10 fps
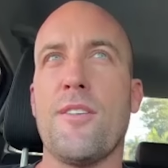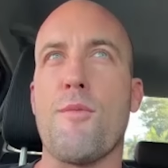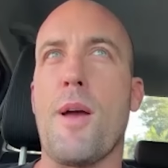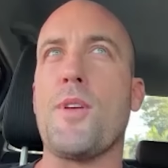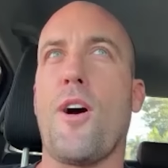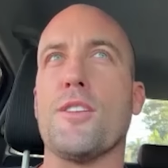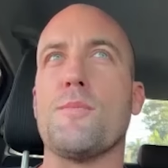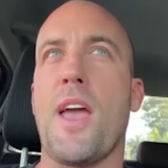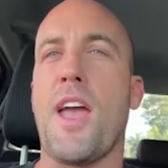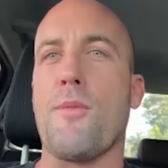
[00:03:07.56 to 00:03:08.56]
Reptiles
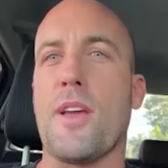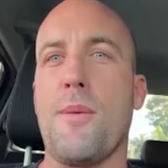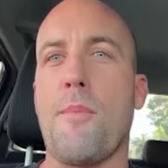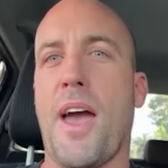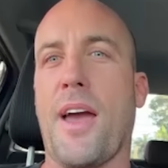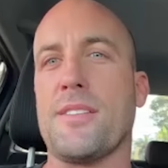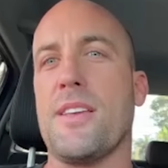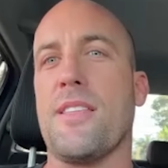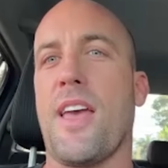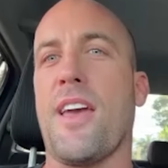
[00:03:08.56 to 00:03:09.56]
man Ricky Max
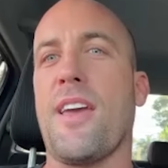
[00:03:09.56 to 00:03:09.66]
in there.